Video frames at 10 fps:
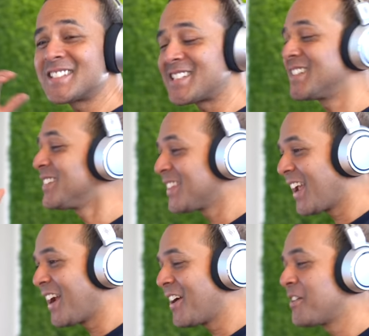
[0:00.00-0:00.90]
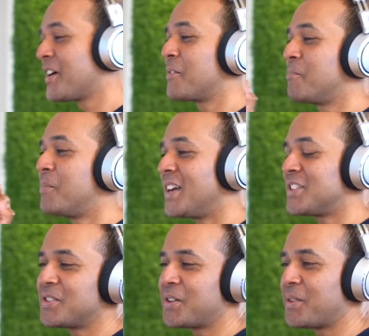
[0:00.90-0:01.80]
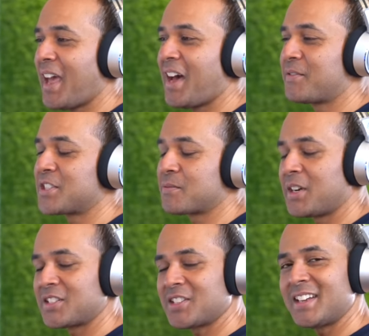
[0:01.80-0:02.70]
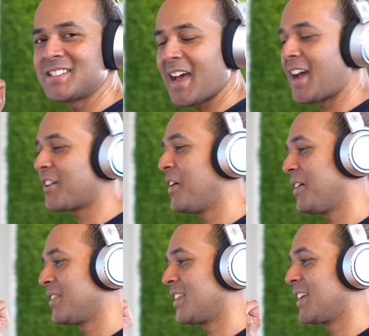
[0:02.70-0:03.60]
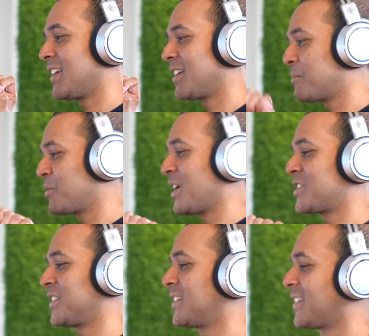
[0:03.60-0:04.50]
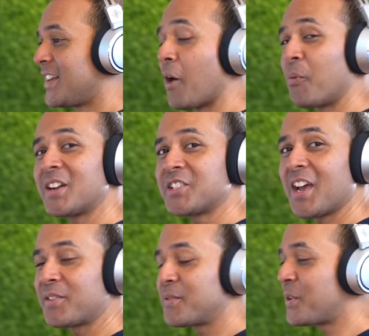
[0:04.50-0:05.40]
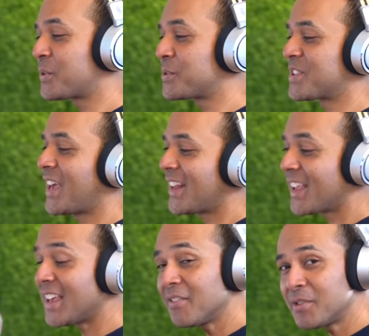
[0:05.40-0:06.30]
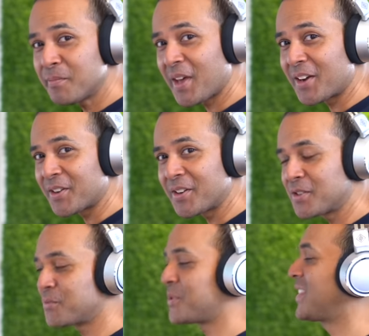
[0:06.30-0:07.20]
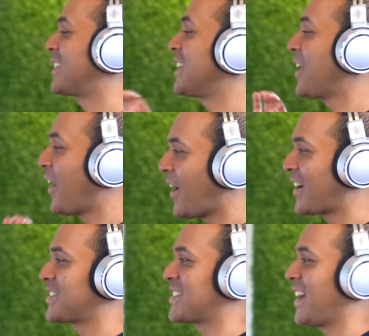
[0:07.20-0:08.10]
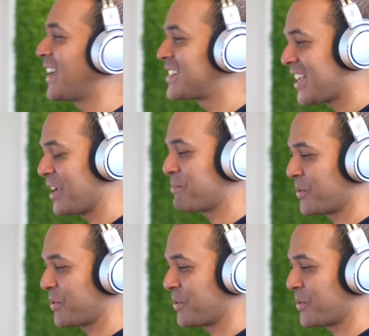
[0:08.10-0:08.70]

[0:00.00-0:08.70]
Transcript: still there, but you don't have as much attack on the compression. Now watch how the vocals get even better with the Oxide tape